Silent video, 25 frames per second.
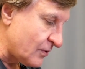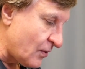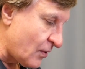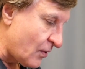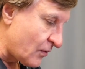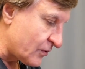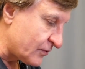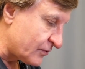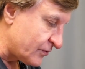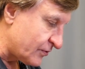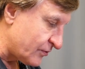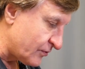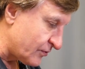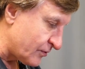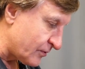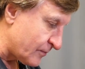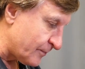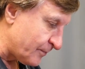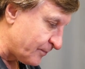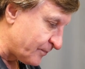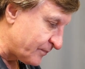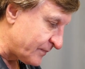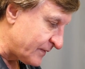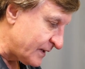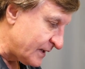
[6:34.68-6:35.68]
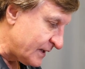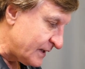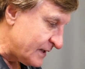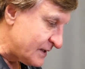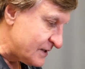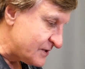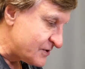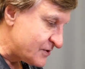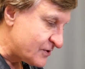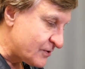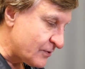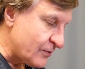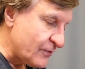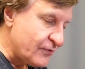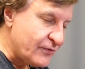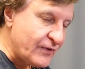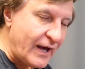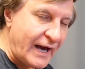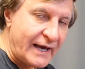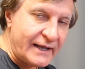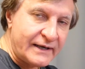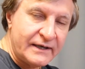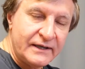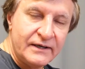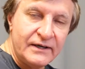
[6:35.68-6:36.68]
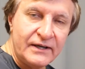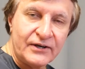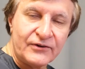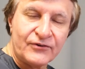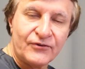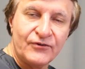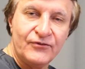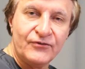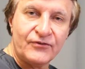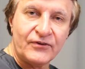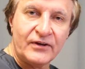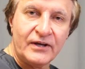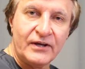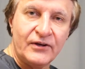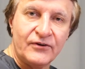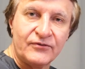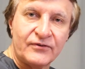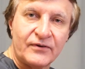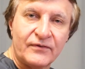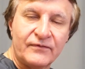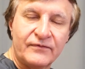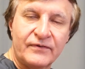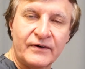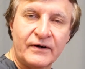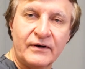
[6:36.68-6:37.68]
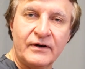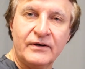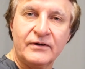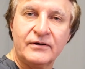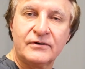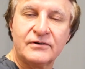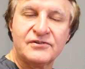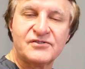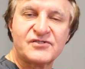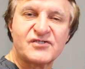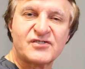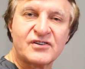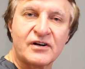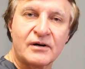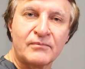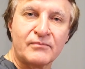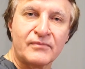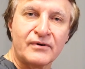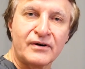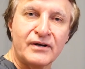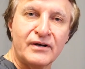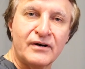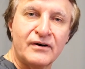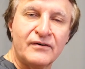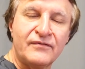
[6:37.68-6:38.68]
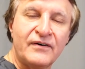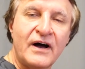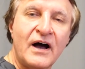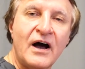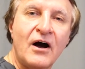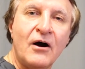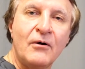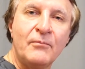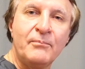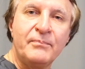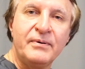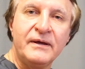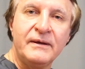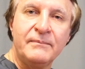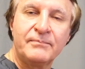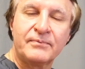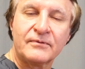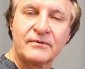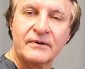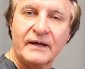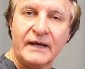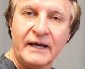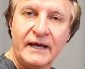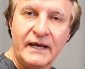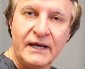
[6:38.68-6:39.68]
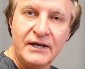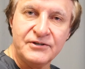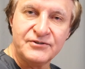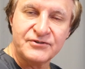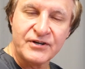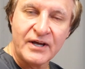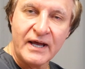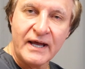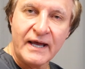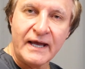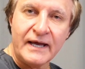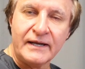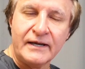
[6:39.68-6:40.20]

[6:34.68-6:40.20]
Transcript: long term. So that in essence is a very good summary of how people age